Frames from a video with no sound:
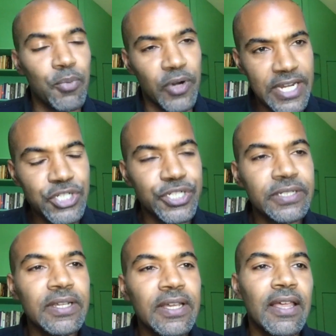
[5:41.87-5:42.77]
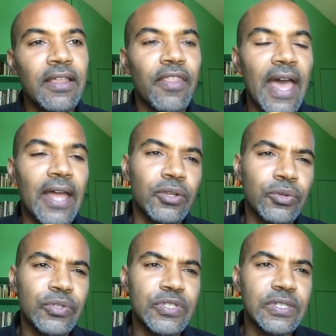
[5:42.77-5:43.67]
operation
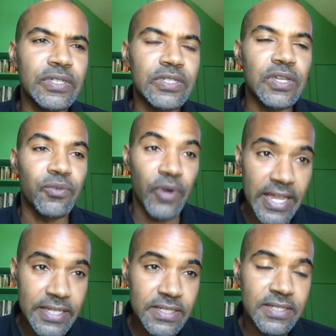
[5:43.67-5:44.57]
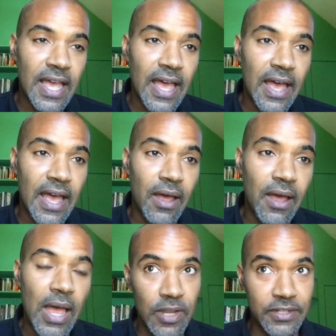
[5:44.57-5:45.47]
that uses race uh,
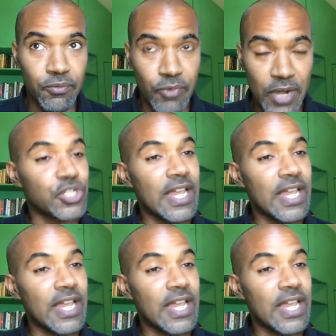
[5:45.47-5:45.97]
and, and,